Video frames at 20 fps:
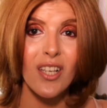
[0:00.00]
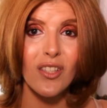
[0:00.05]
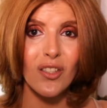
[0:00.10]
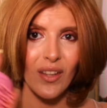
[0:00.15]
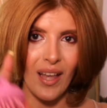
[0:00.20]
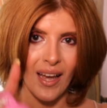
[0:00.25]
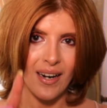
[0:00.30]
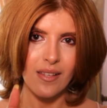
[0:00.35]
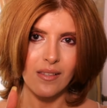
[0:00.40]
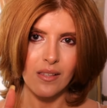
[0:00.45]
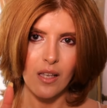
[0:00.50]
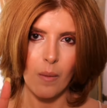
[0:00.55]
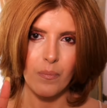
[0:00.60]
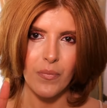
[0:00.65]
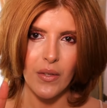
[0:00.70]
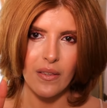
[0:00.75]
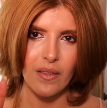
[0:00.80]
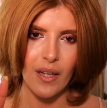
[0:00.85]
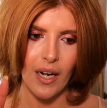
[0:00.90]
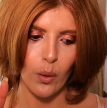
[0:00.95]
So that is
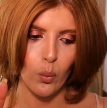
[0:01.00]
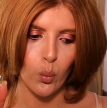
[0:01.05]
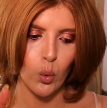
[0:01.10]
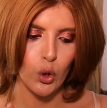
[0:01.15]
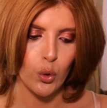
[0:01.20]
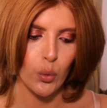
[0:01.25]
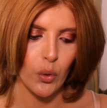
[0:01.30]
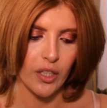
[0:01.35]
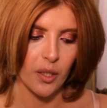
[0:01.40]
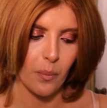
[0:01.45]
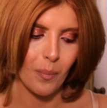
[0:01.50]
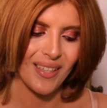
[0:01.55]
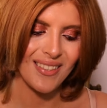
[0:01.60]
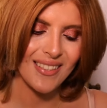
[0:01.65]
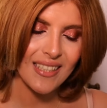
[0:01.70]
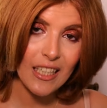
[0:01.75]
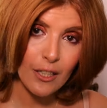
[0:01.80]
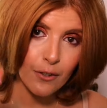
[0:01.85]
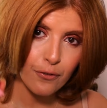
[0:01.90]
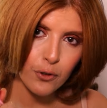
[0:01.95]
something that I would
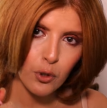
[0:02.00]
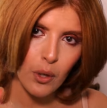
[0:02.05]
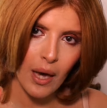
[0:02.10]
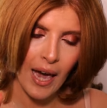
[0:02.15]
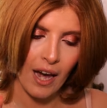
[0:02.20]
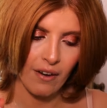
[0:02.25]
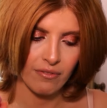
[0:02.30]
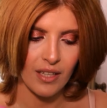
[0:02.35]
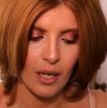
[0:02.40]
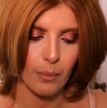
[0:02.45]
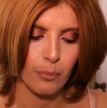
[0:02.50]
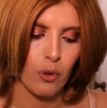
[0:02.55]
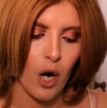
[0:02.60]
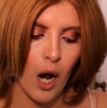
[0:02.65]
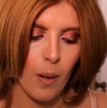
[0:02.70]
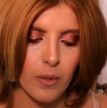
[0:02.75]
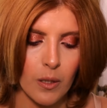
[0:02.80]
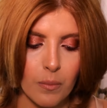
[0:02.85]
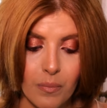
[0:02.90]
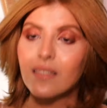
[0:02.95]
recommend if you have that
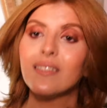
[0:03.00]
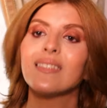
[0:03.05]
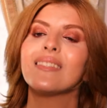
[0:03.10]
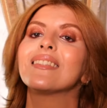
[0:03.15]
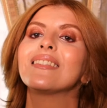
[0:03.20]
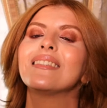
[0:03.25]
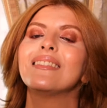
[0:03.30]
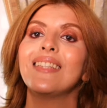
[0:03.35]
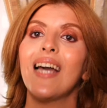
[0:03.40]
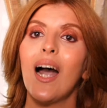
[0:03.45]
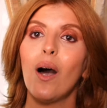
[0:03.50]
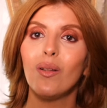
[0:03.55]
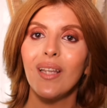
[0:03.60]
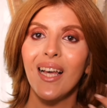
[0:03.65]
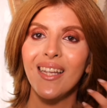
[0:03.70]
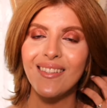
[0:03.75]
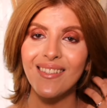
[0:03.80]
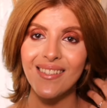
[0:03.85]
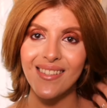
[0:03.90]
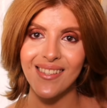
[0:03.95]
problem. Now
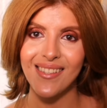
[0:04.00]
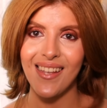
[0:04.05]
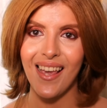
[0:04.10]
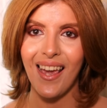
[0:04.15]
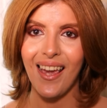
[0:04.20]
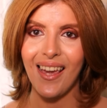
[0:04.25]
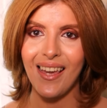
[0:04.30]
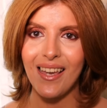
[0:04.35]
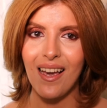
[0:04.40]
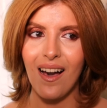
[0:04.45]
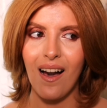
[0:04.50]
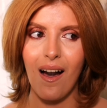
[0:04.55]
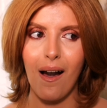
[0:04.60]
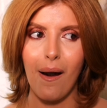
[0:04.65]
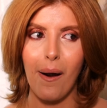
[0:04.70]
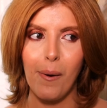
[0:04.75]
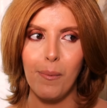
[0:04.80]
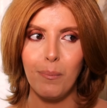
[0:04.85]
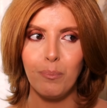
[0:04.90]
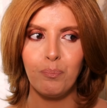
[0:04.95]
let's say
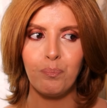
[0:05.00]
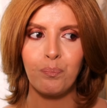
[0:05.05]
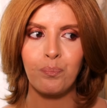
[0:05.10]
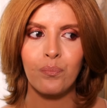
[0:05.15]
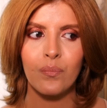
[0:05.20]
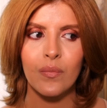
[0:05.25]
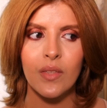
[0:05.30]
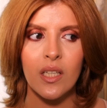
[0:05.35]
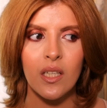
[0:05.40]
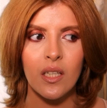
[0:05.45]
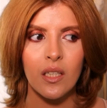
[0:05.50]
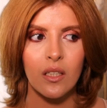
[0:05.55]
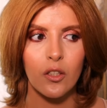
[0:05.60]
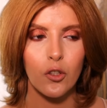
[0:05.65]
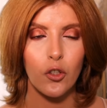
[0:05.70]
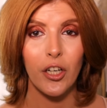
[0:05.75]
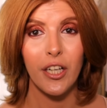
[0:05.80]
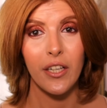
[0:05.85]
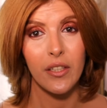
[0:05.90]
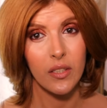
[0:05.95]

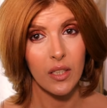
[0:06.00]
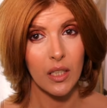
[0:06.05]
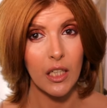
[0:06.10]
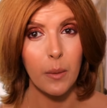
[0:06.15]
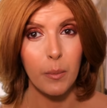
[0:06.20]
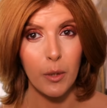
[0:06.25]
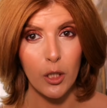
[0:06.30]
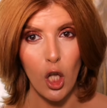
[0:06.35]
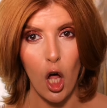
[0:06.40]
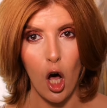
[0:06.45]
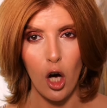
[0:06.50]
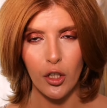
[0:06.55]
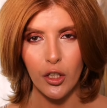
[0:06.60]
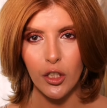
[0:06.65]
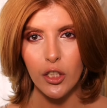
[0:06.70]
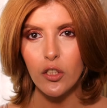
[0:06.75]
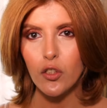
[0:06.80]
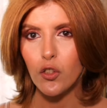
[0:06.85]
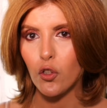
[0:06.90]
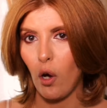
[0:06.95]
your hair is a little bit
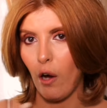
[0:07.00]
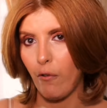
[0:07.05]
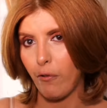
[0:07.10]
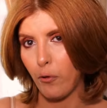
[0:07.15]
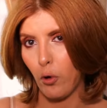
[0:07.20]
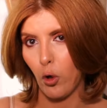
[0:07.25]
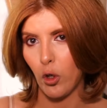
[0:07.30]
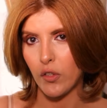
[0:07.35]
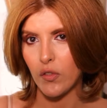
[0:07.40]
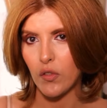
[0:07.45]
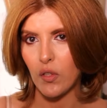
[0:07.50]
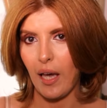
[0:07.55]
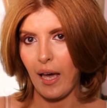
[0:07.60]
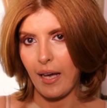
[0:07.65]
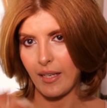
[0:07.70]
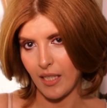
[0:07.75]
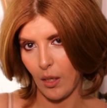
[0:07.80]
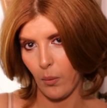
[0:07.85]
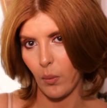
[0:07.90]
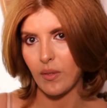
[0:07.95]
longer. So of course,
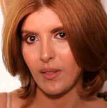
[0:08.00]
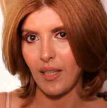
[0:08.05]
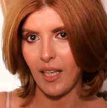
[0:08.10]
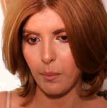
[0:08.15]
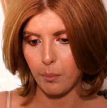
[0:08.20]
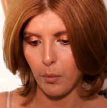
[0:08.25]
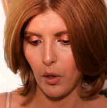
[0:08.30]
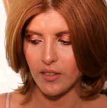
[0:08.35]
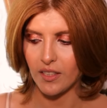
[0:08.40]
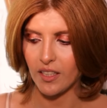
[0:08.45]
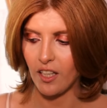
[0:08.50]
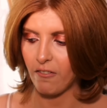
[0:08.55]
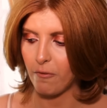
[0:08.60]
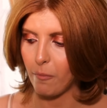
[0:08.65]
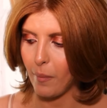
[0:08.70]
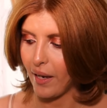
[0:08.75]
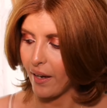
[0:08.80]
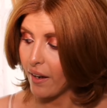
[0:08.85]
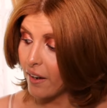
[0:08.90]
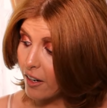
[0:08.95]
as I was like buzzing off
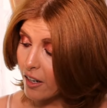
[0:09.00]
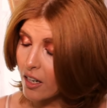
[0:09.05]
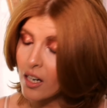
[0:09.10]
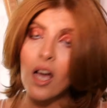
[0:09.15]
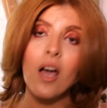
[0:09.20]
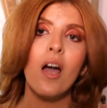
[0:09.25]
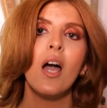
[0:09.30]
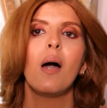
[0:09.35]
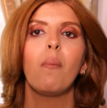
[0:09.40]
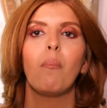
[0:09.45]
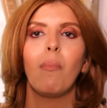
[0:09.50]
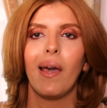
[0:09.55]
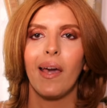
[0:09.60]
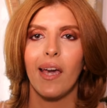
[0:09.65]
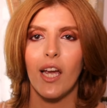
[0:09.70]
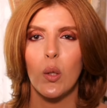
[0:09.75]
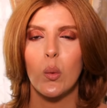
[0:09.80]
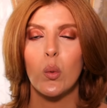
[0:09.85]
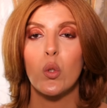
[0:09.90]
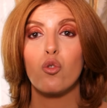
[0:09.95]
my hair
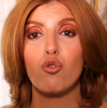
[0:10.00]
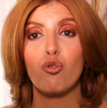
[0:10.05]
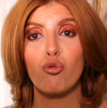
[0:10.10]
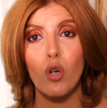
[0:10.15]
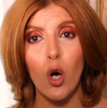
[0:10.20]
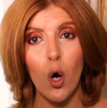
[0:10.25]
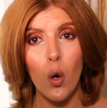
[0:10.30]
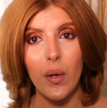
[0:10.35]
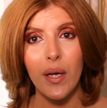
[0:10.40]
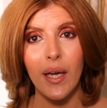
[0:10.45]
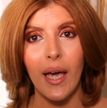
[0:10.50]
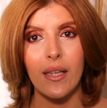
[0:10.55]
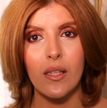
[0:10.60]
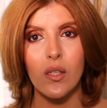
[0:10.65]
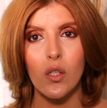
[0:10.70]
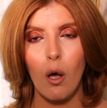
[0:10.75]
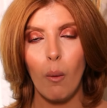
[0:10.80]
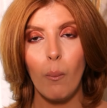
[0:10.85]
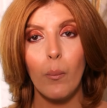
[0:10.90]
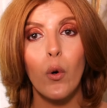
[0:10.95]
was growing. At
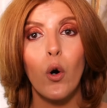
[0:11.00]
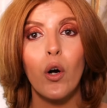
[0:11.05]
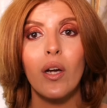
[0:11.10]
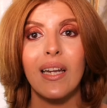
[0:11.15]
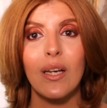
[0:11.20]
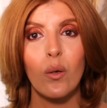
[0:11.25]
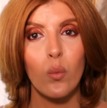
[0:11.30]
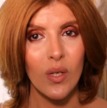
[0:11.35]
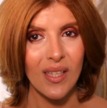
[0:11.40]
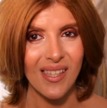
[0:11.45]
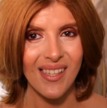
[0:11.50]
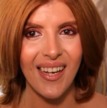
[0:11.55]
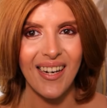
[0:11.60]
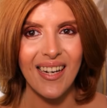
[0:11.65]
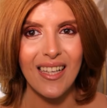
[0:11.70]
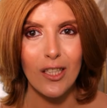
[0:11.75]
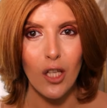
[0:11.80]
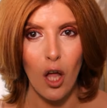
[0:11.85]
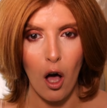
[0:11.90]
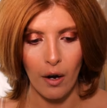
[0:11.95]
some point it was
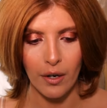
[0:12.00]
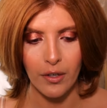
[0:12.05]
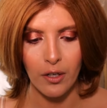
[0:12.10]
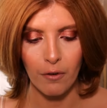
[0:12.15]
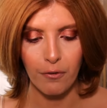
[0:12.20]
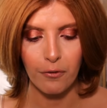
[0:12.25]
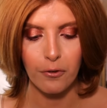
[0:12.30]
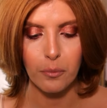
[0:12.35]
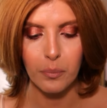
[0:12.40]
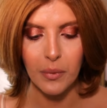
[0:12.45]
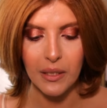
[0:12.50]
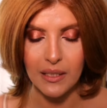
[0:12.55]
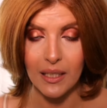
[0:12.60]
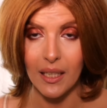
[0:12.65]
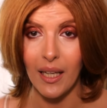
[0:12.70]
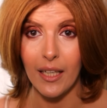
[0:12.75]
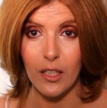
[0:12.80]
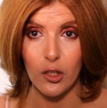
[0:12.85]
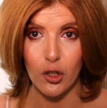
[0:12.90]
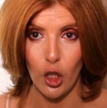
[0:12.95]
getting long enough for me to
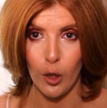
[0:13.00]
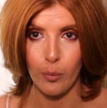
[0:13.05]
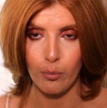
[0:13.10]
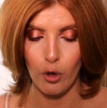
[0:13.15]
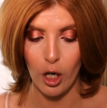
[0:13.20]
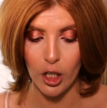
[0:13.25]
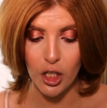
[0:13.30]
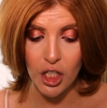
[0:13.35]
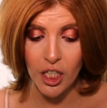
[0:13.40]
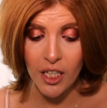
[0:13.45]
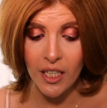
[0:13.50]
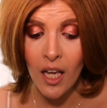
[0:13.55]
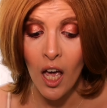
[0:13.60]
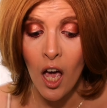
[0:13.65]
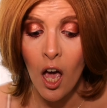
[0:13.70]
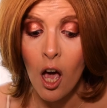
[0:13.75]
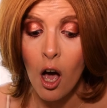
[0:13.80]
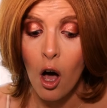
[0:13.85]
like start brushing.